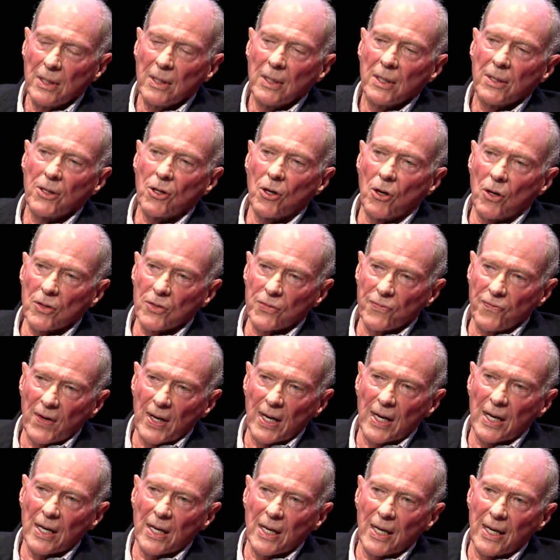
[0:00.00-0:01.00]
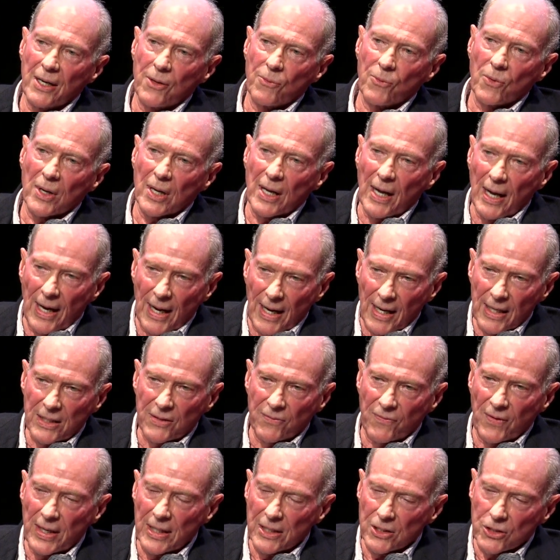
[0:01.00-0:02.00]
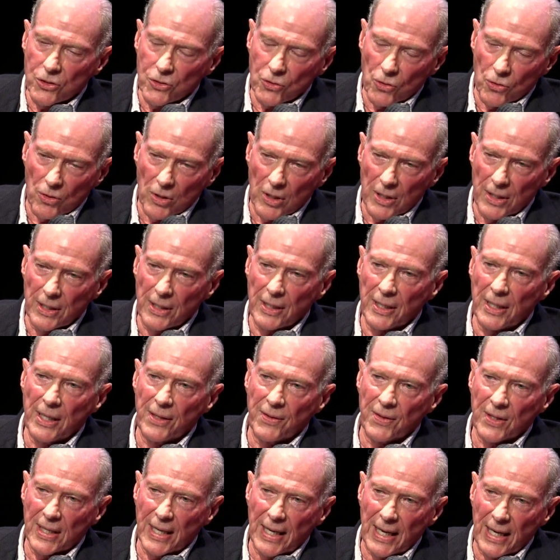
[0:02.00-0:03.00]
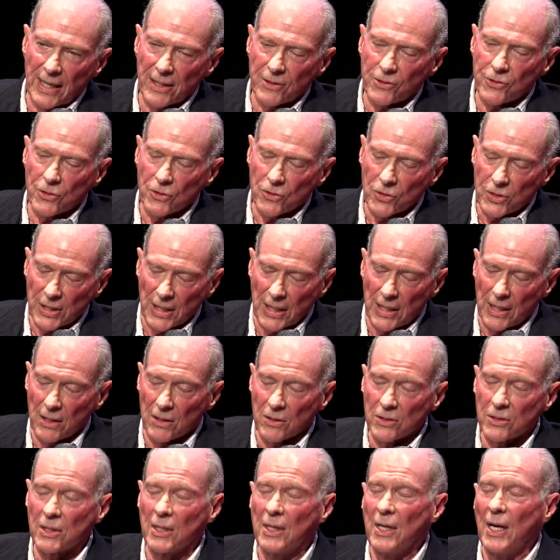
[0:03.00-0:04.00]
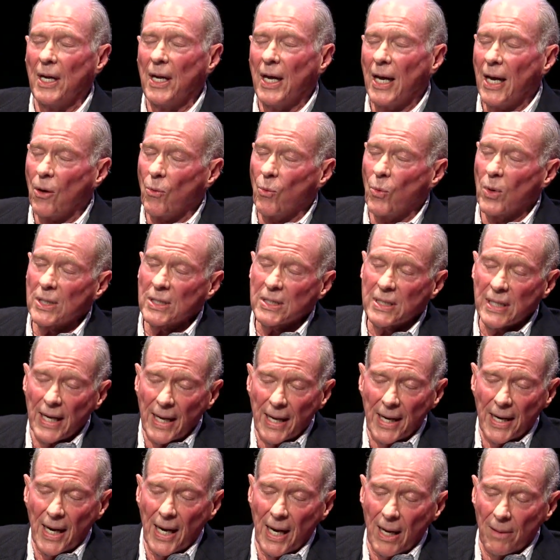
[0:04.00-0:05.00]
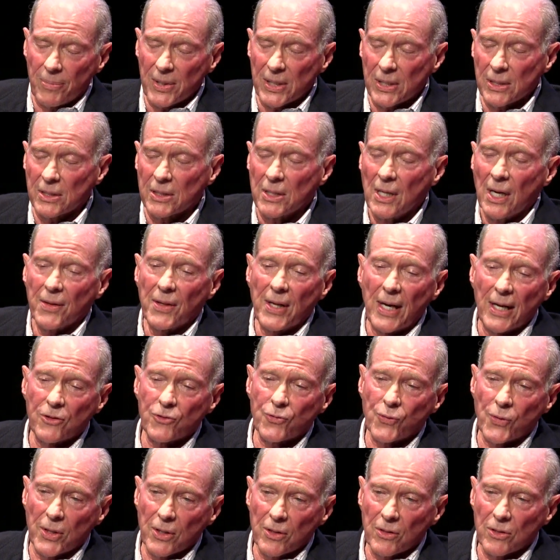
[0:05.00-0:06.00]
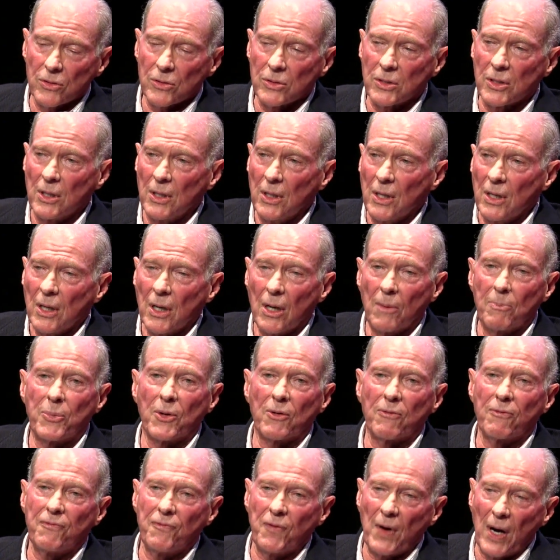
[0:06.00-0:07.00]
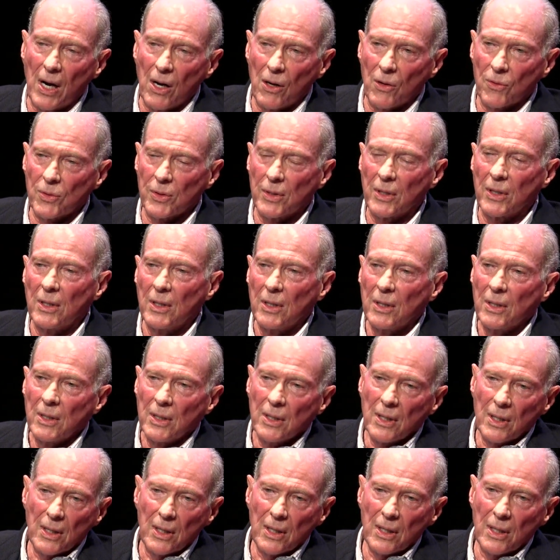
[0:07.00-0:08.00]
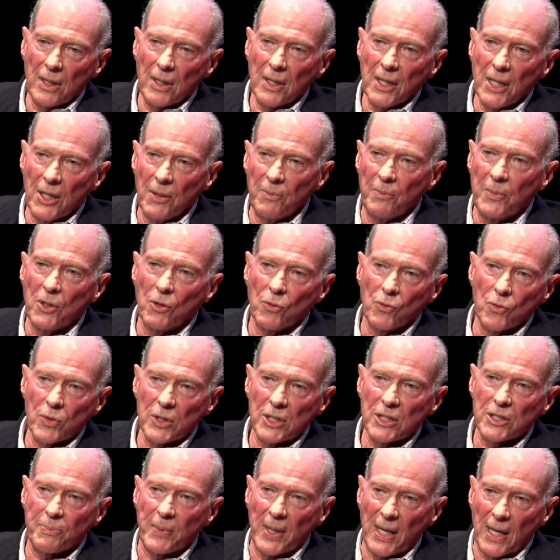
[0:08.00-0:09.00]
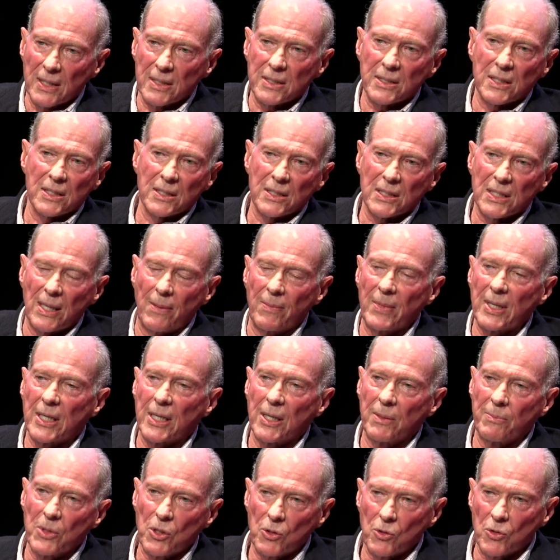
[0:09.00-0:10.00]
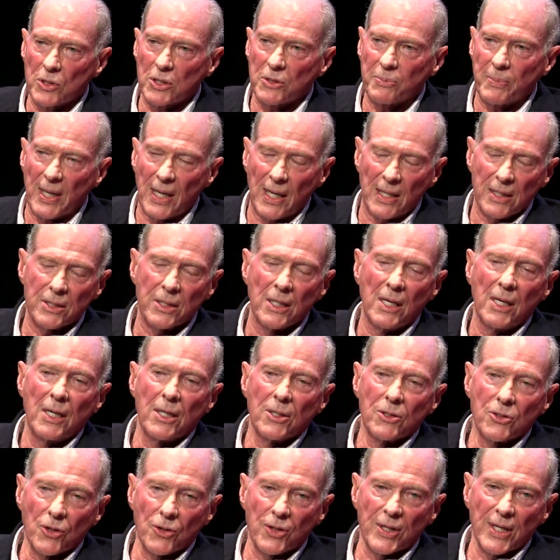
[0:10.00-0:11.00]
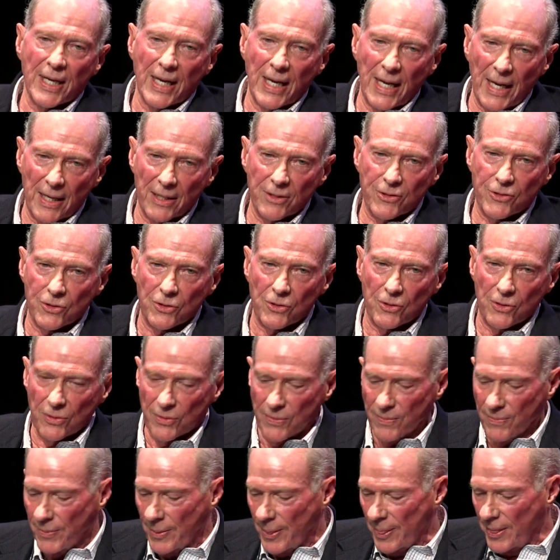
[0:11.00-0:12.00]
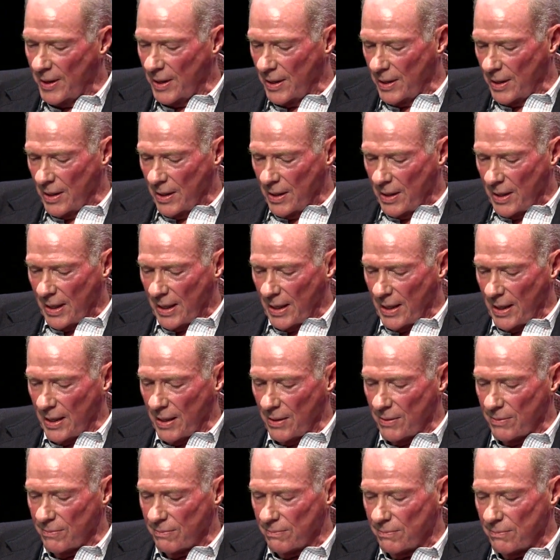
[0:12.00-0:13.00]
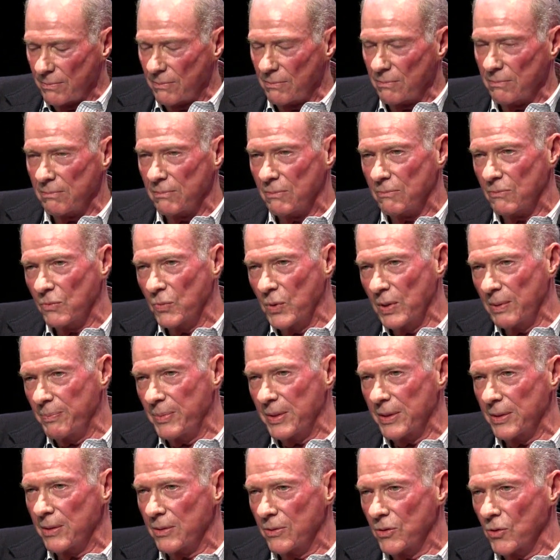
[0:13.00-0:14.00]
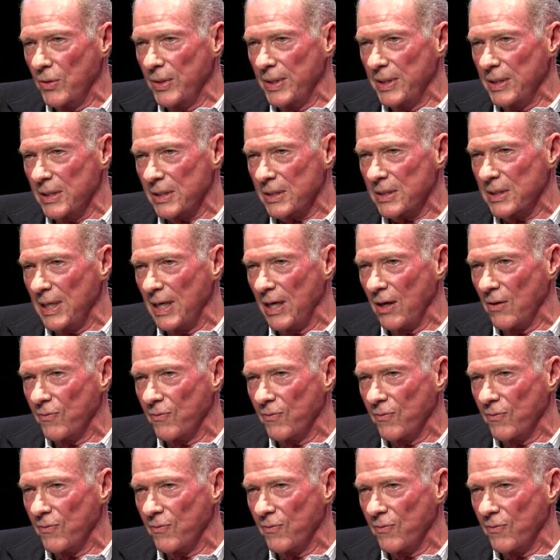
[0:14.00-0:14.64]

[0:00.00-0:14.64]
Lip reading: The ultraviolet light will activate Sorlin in the cancer cells, and once that happens, that triggers a profound immune response, systemic immune response to the cancer. And we've been doing this now